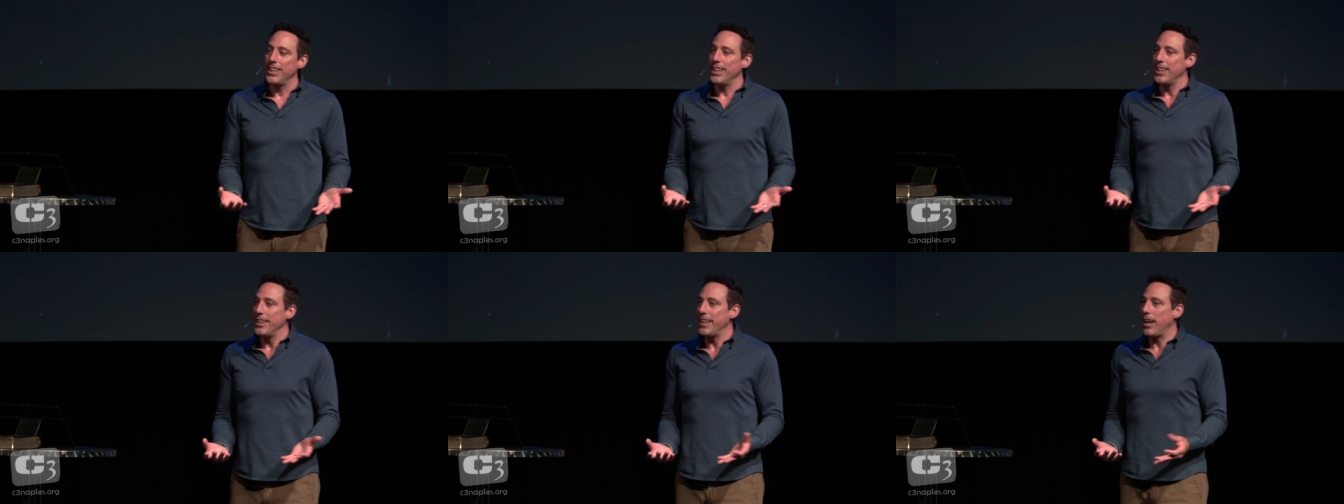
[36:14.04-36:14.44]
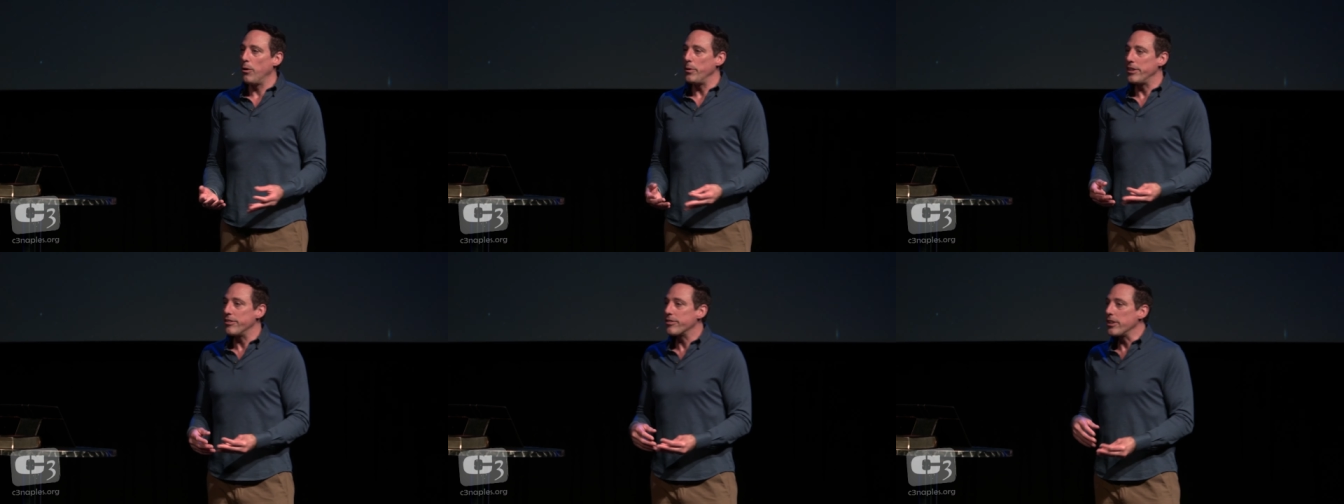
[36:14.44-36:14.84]
Now,
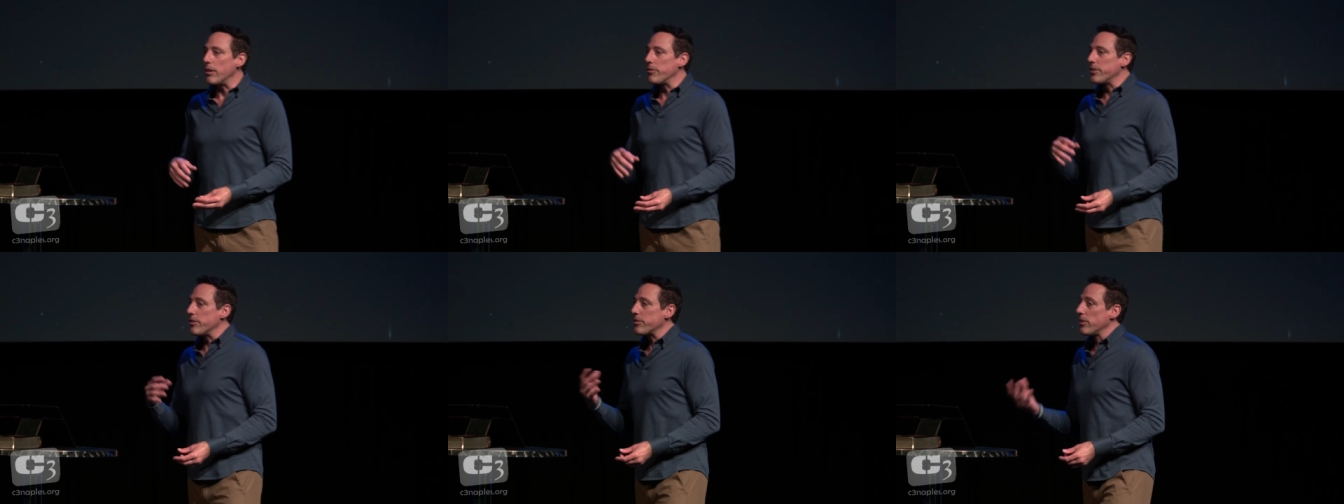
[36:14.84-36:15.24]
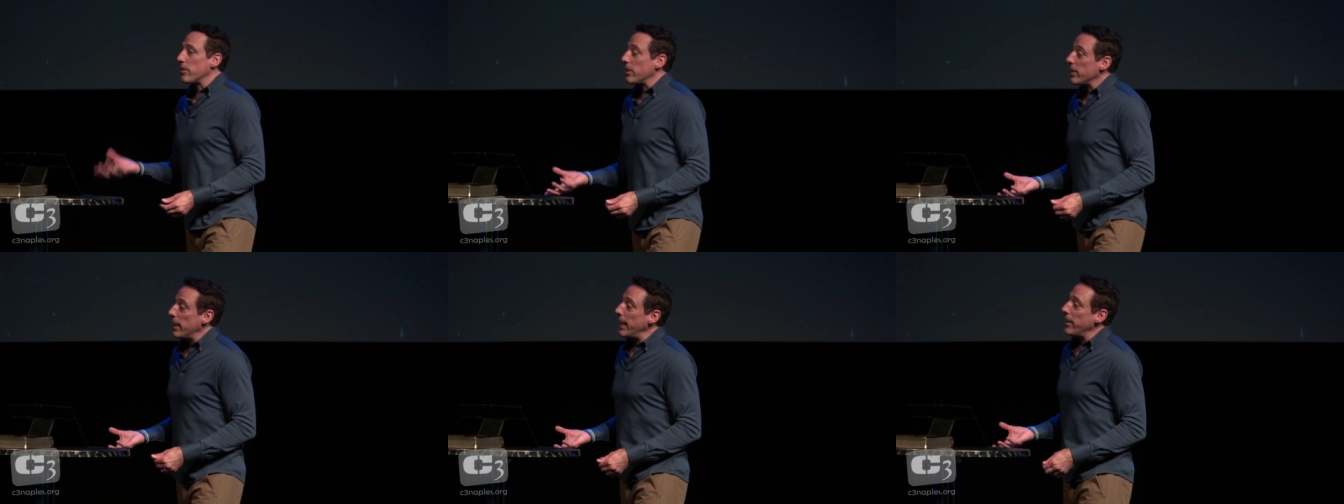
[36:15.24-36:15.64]
we discovered this a
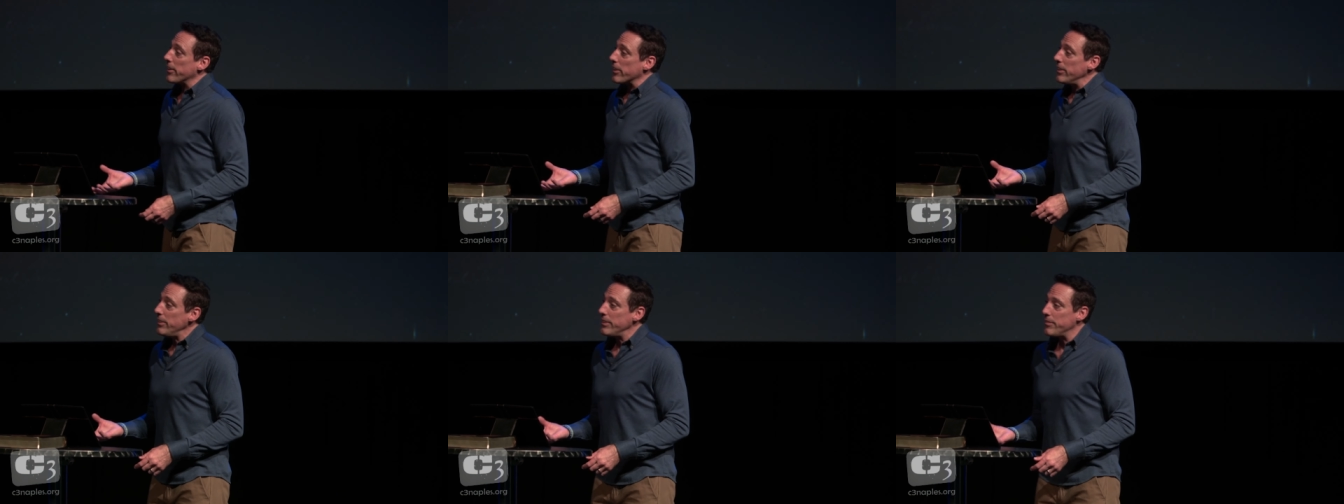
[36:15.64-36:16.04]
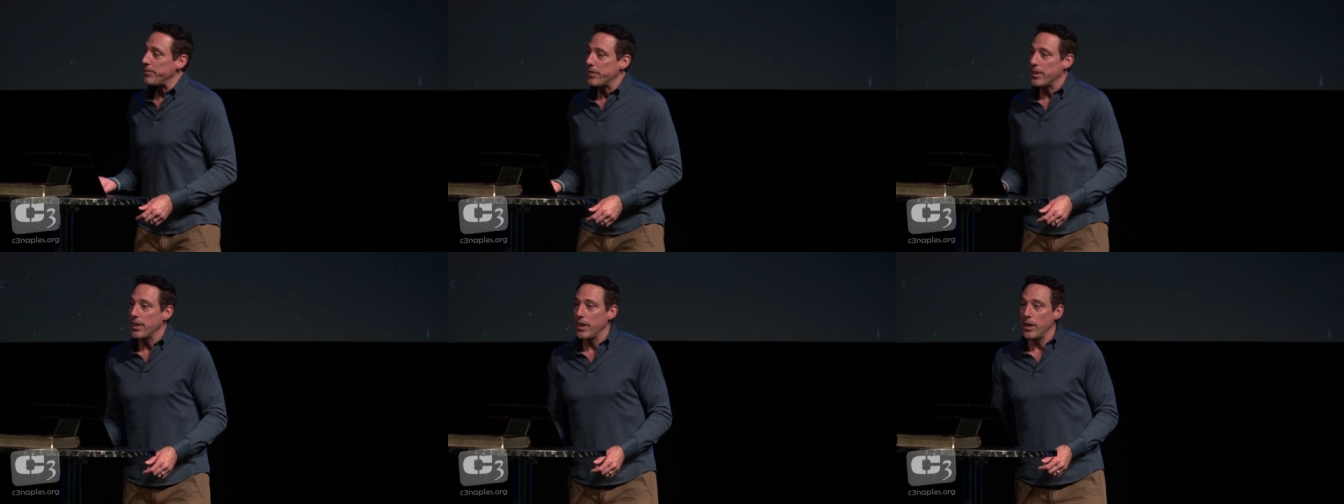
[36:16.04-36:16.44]
little later,
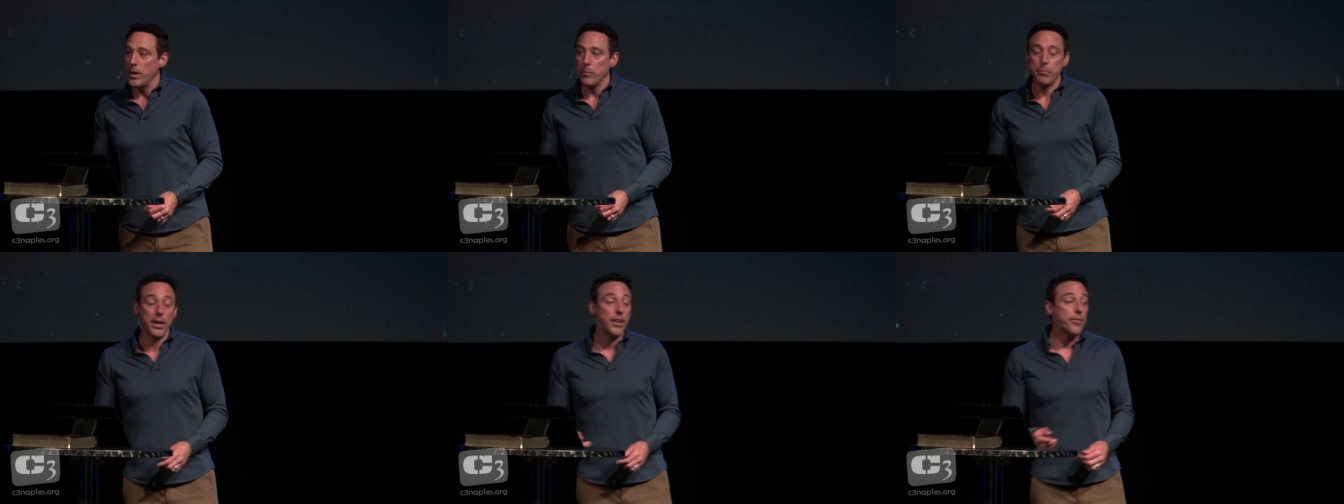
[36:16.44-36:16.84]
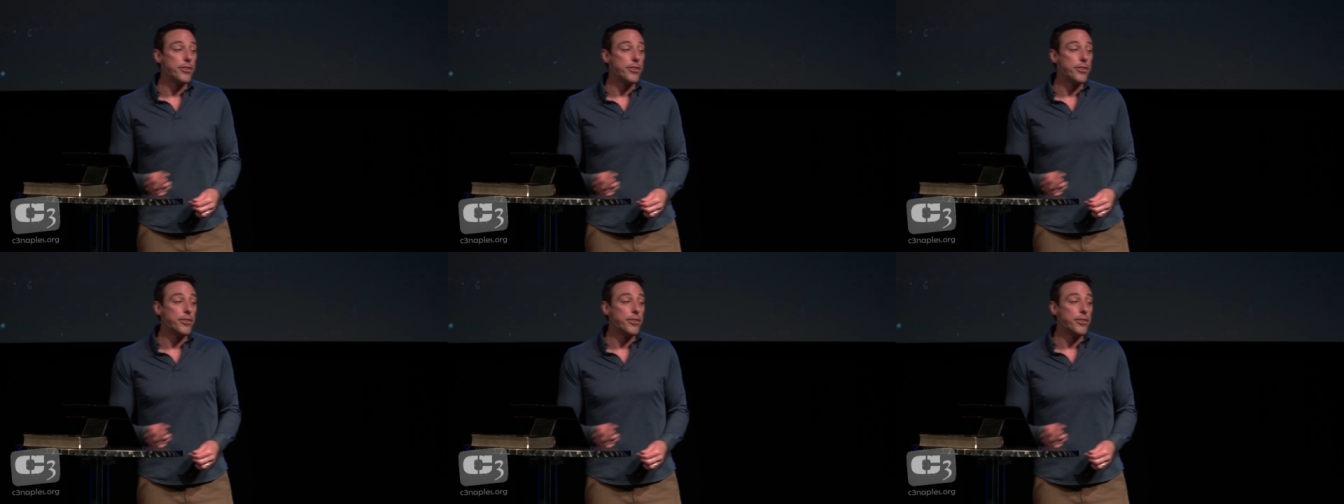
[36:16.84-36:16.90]
but